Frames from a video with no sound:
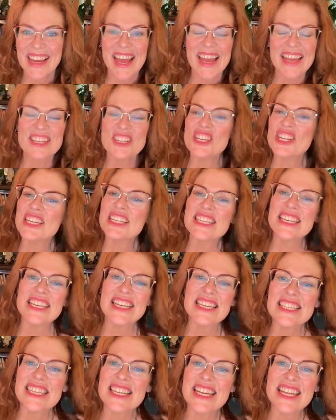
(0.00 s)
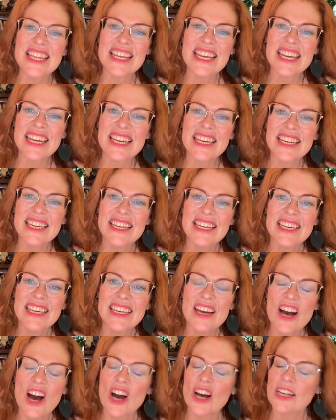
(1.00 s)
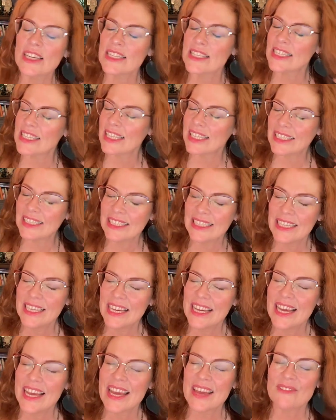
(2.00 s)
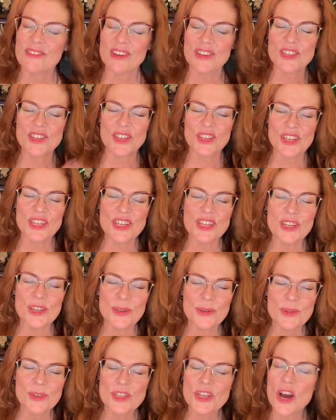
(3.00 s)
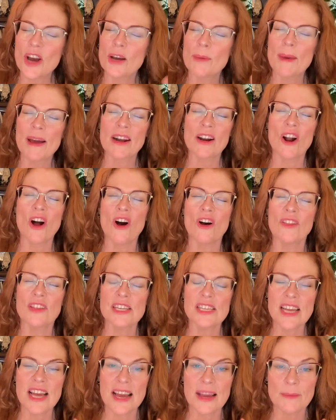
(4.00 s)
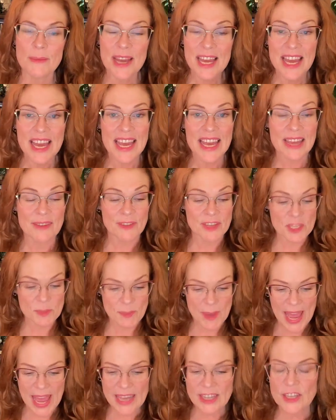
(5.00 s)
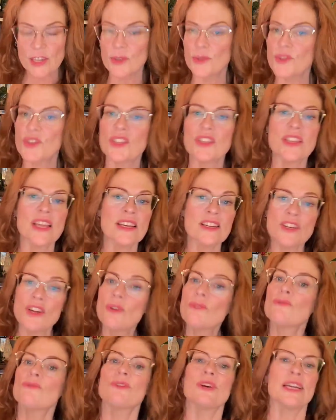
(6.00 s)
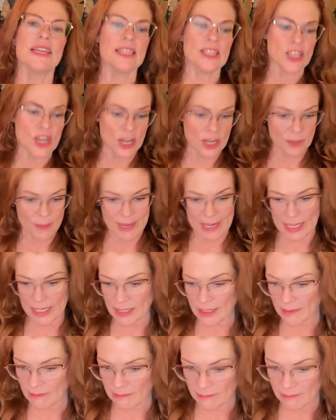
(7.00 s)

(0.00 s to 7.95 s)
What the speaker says: And jinxing isn't a thing. Honestly, if there's good news, talk about it all the time. If it's bad news, then don't freaking talk about it,